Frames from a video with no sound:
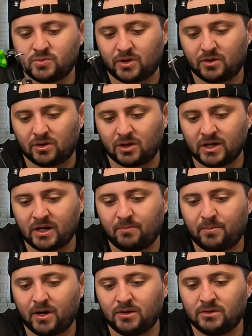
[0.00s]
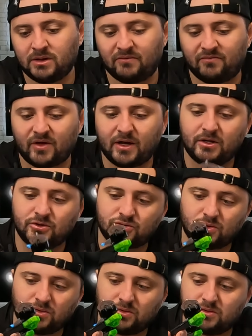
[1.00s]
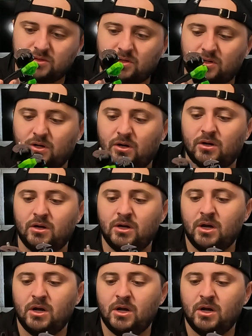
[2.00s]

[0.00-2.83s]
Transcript: where your link button and flight controllers are.